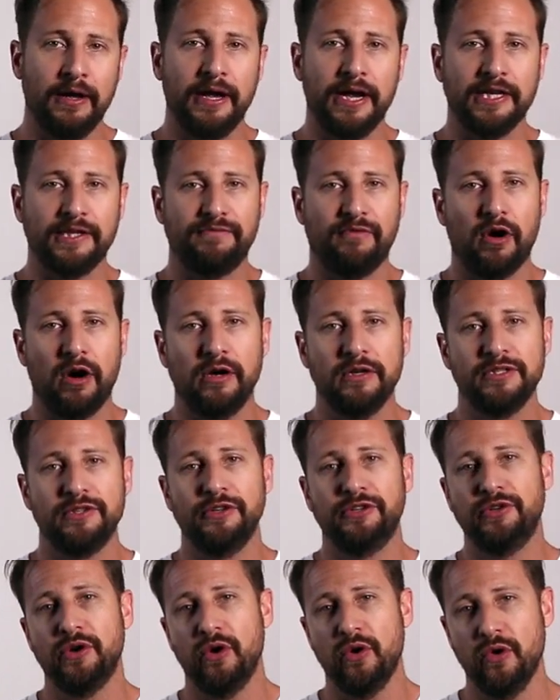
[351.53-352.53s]
as far as
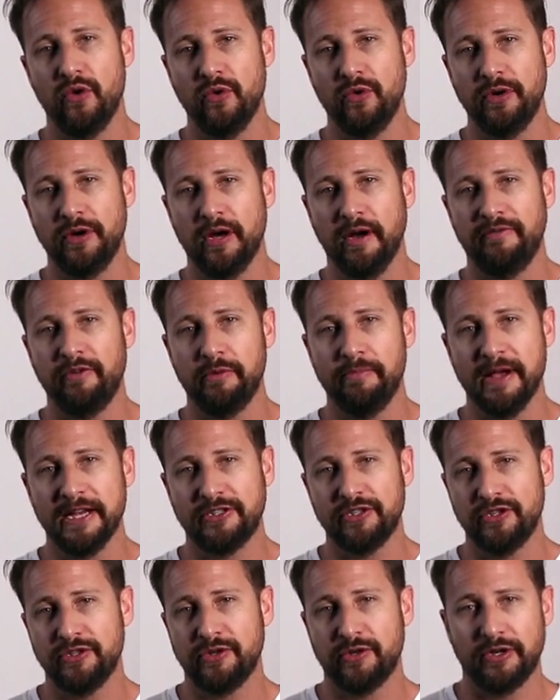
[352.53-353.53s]
the tone of your
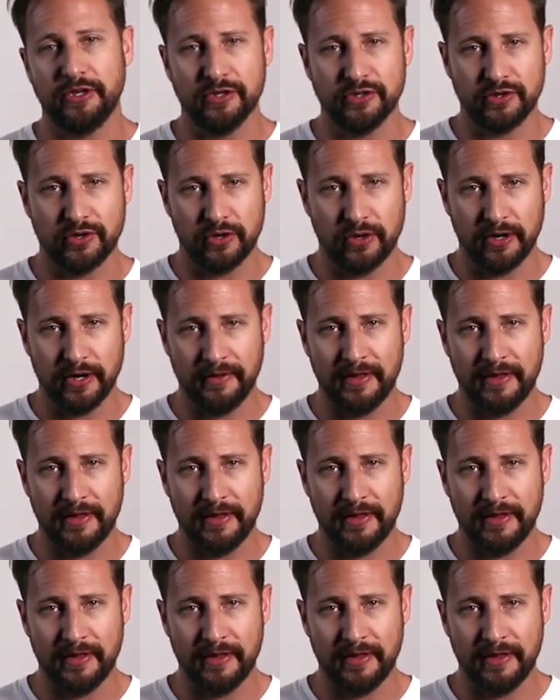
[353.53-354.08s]
messages are concerned.